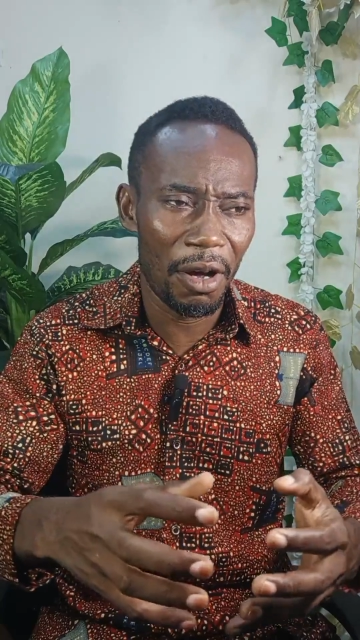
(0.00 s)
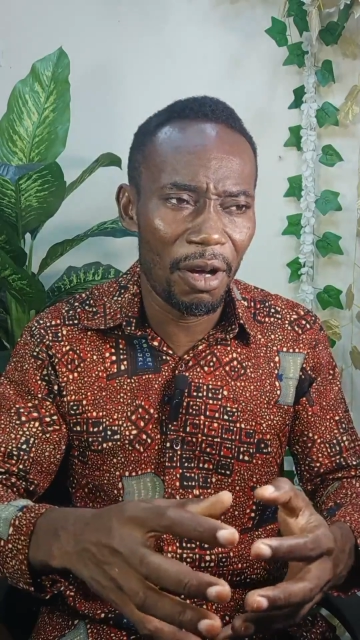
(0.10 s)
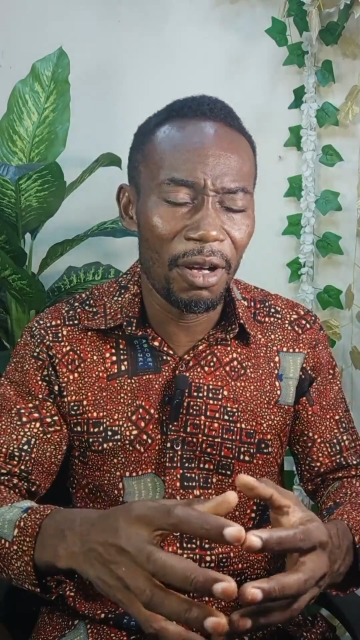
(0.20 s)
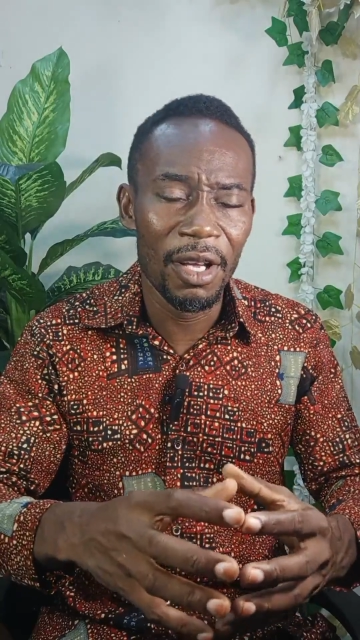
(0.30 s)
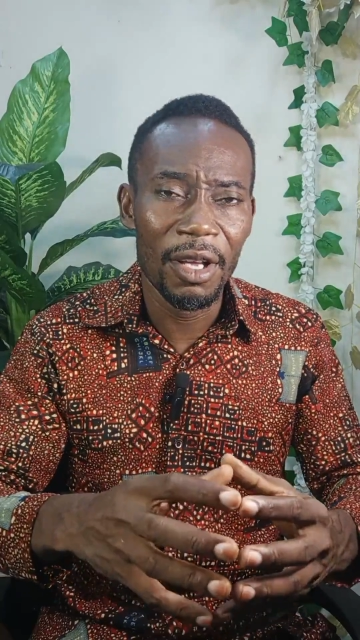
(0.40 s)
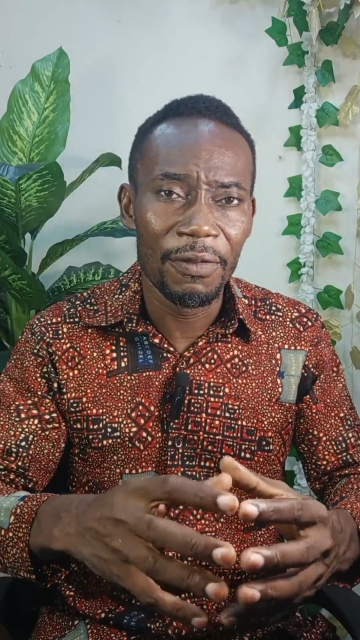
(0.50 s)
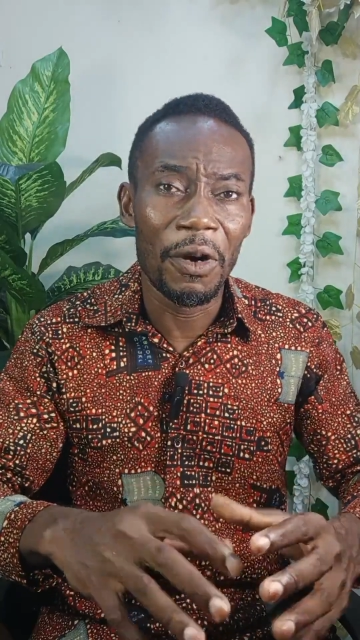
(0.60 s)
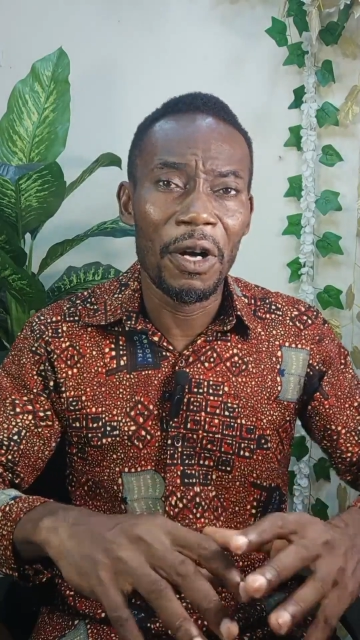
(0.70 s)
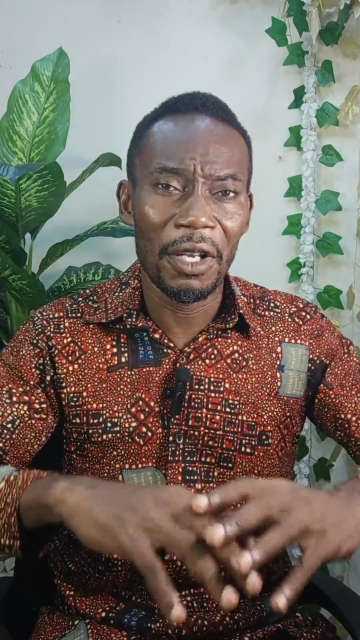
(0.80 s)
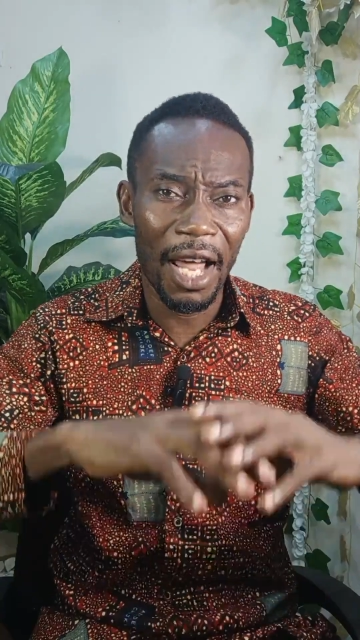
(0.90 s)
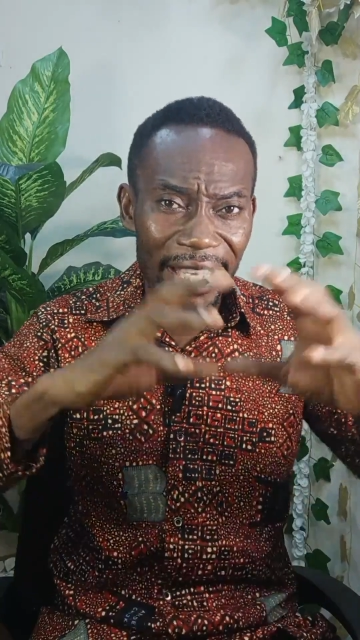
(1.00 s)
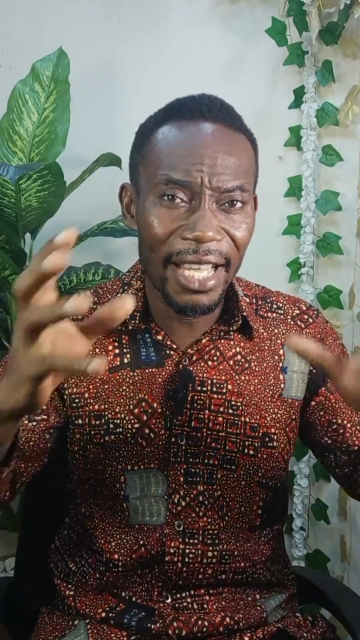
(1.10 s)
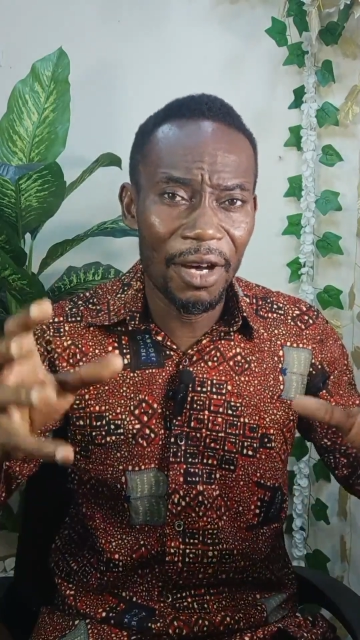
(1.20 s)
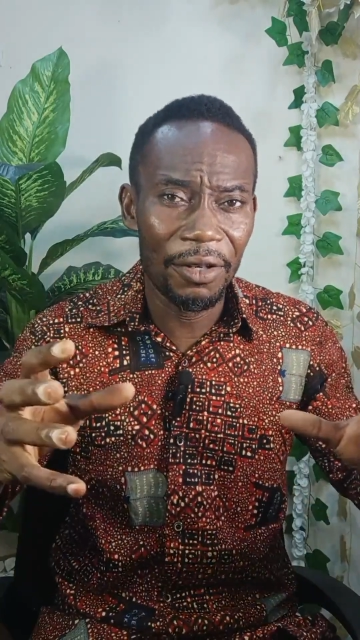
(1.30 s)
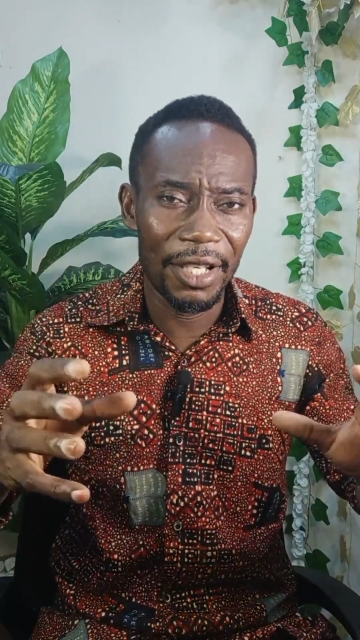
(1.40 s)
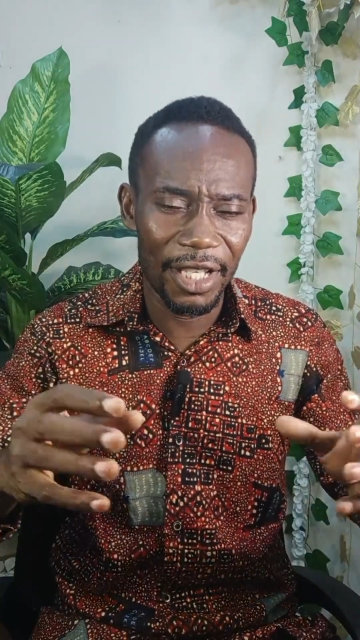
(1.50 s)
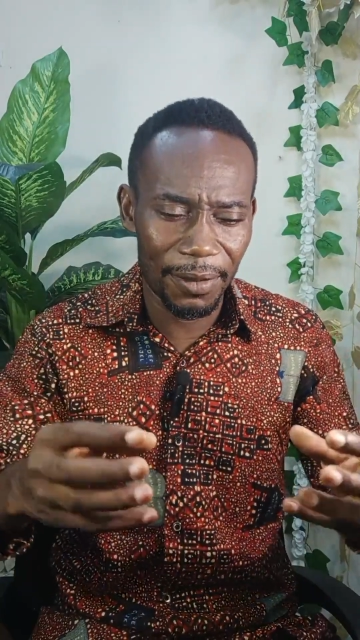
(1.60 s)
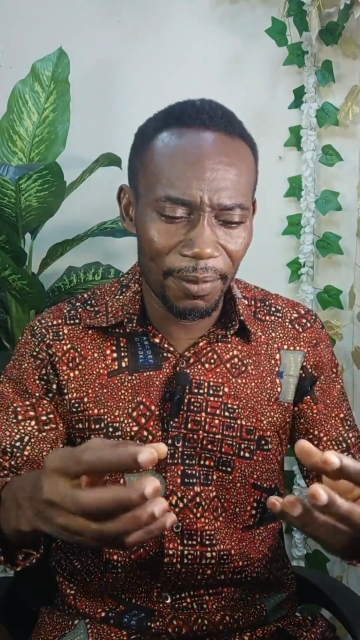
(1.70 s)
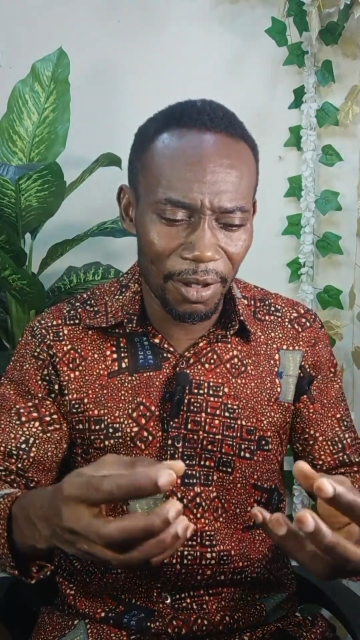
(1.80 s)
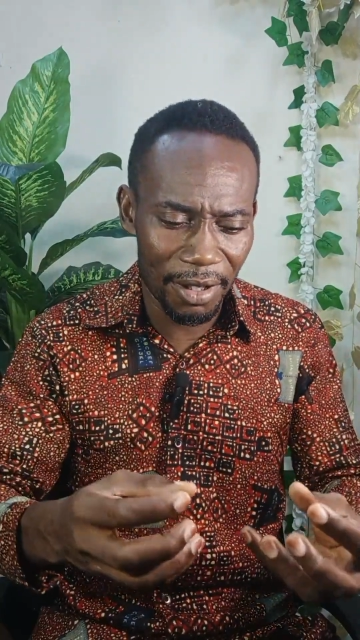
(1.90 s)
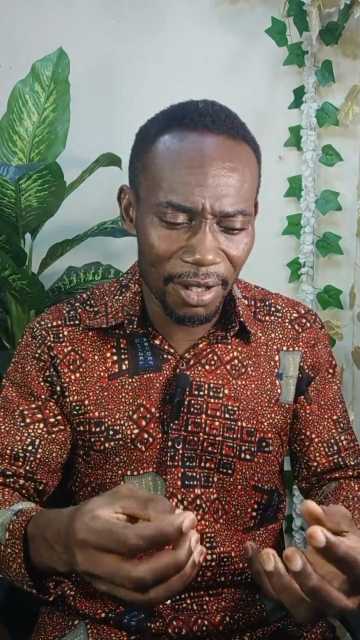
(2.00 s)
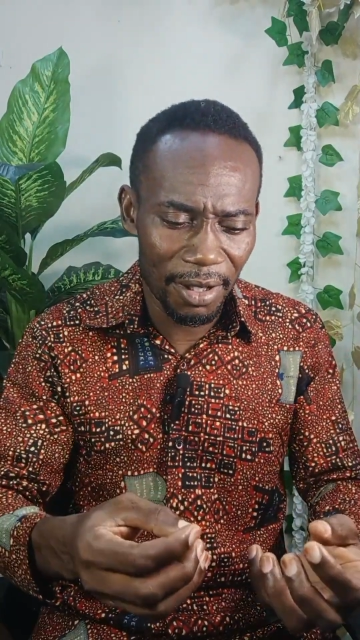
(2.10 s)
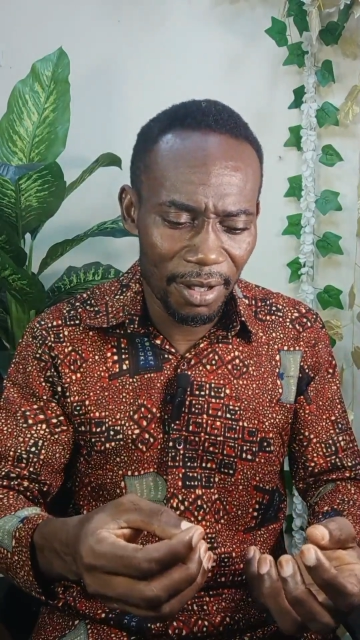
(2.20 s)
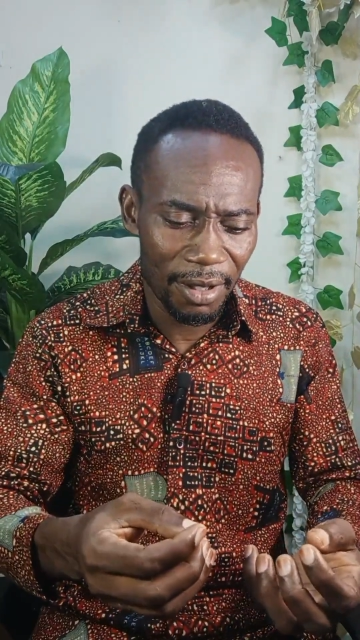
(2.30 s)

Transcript: or for a larger audience, but